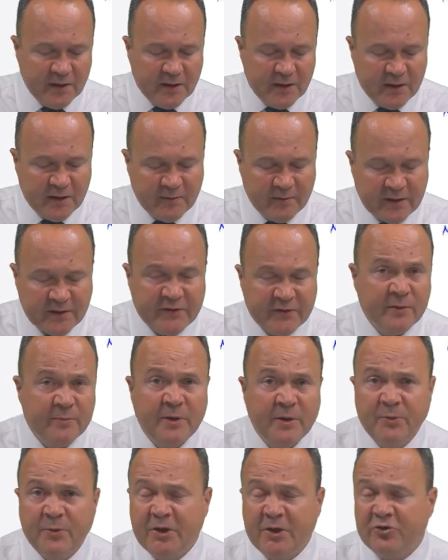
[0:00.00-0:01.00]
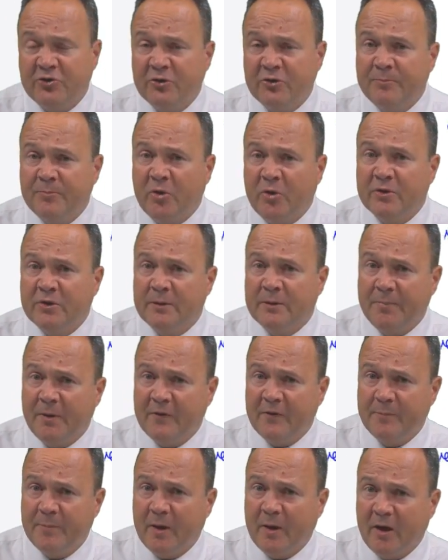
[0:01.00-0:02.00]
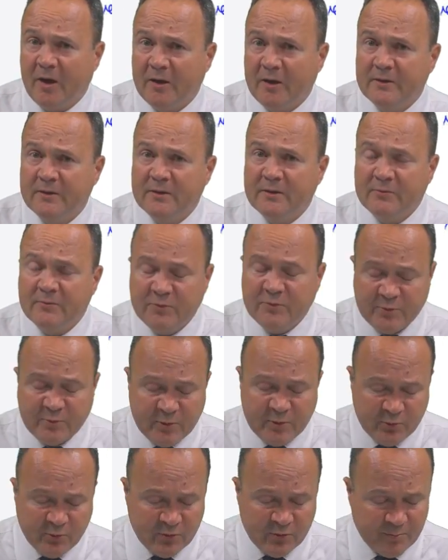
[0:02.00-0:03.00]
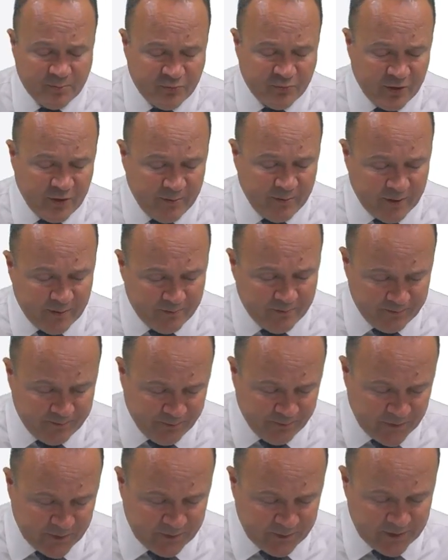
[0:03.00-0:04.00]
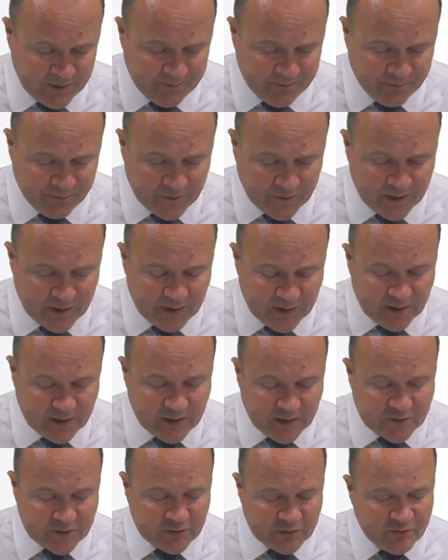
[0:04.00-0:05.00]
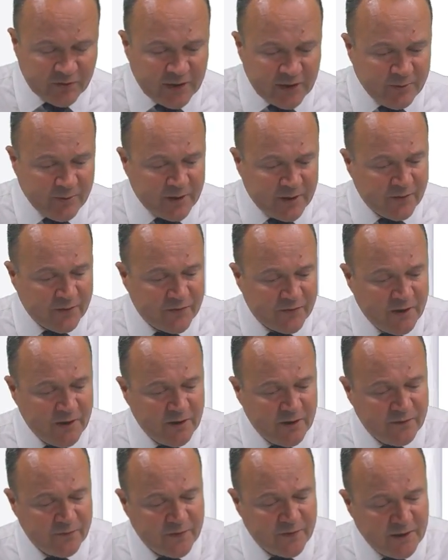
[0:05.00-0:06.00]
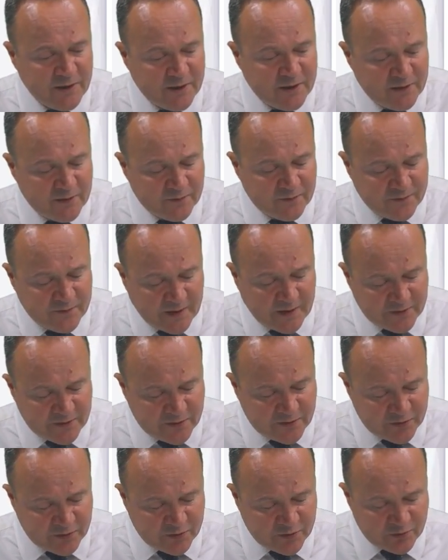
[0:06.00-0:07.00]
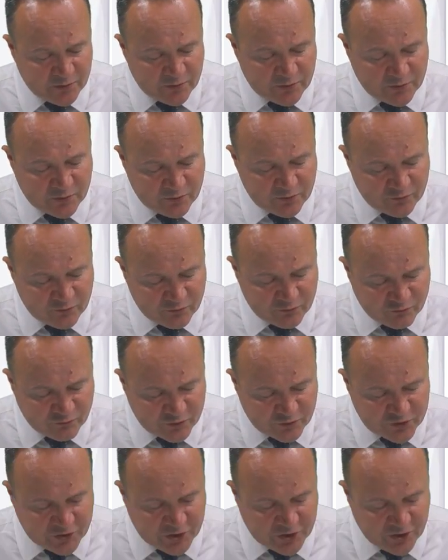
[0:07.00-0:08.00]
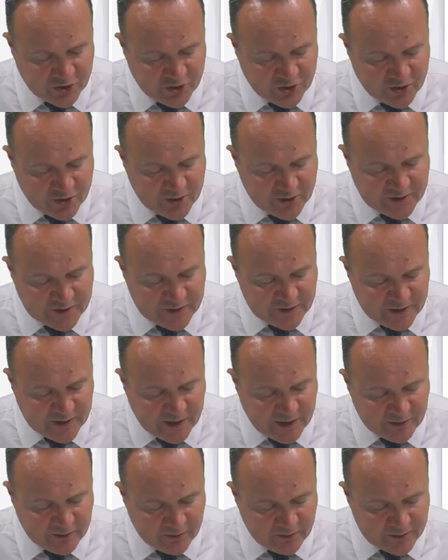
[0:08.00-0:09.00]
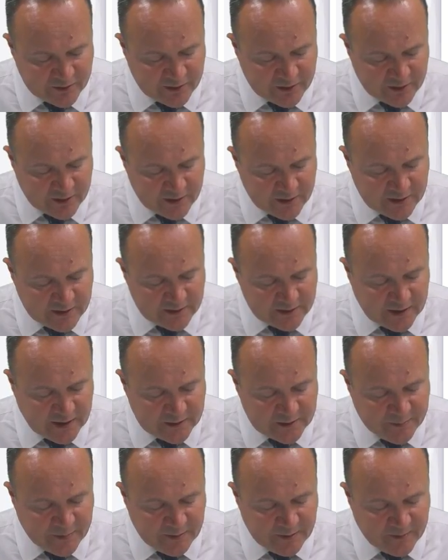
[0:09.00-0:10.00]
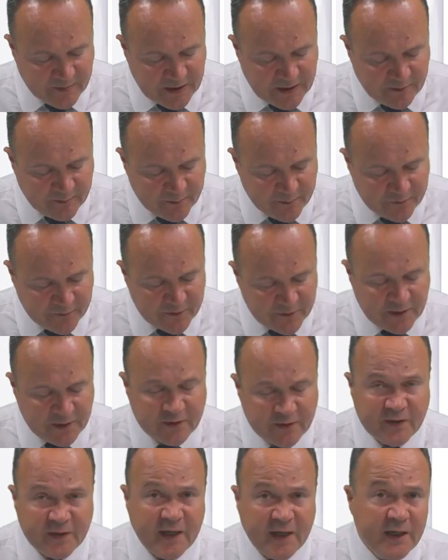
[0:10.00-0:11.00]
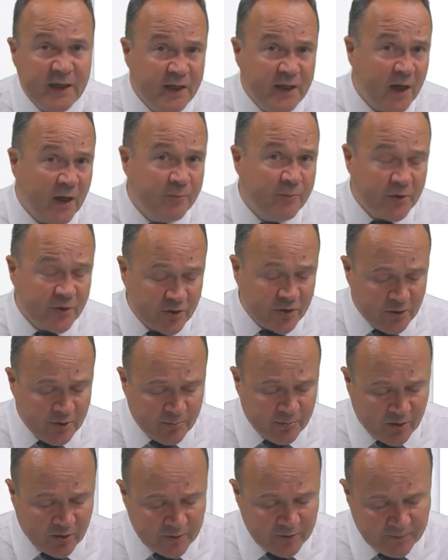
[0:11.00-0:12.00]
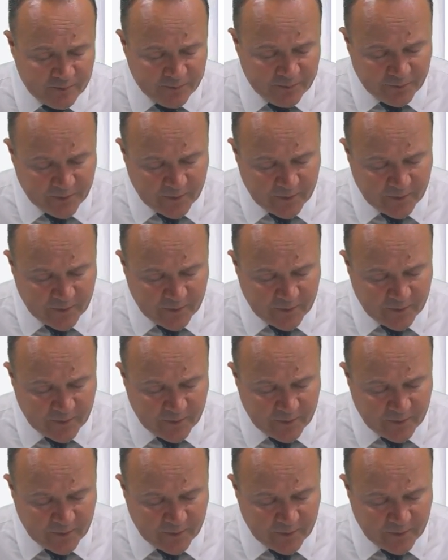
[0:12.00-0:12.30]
and similarly, we could issue a bond above par, which we call a premium. Okay, so really, we can think of the investor's return, its yield, as being made up of the income, the coupon,